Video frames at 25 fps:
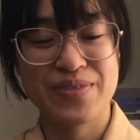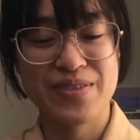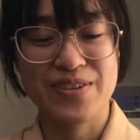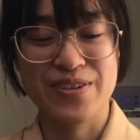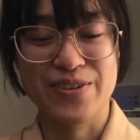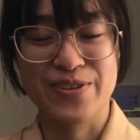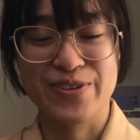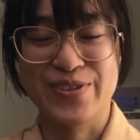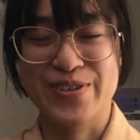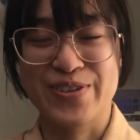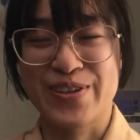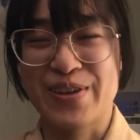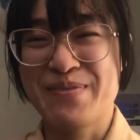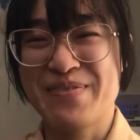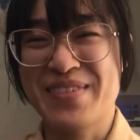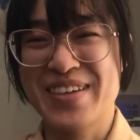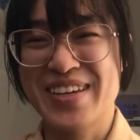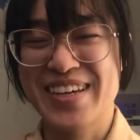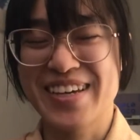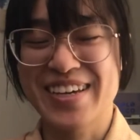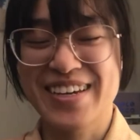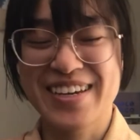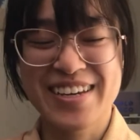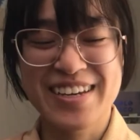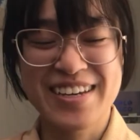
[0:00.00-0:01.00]
or
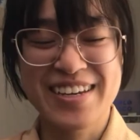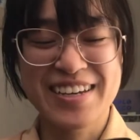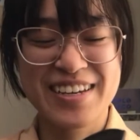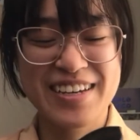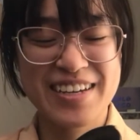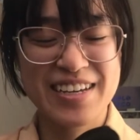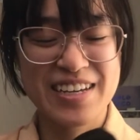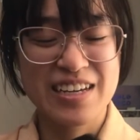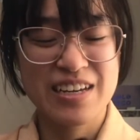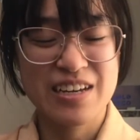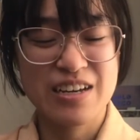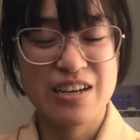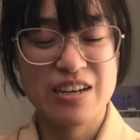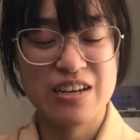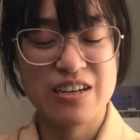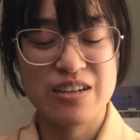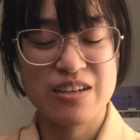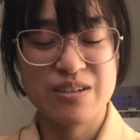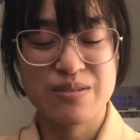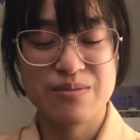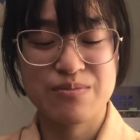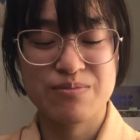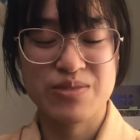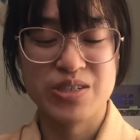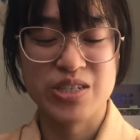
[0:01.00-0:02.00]
something
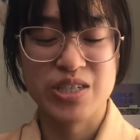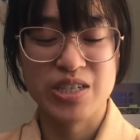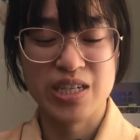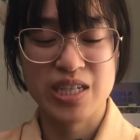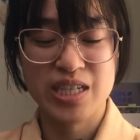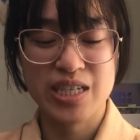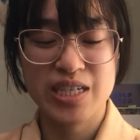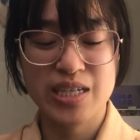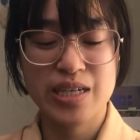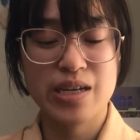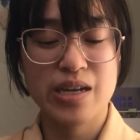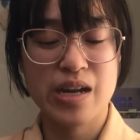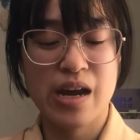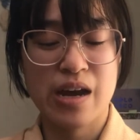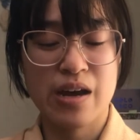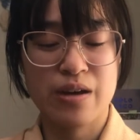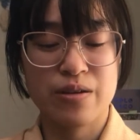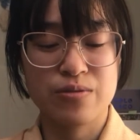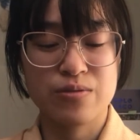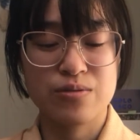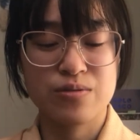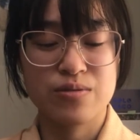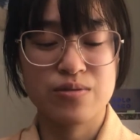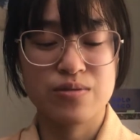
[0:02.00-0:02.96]
to clean it out.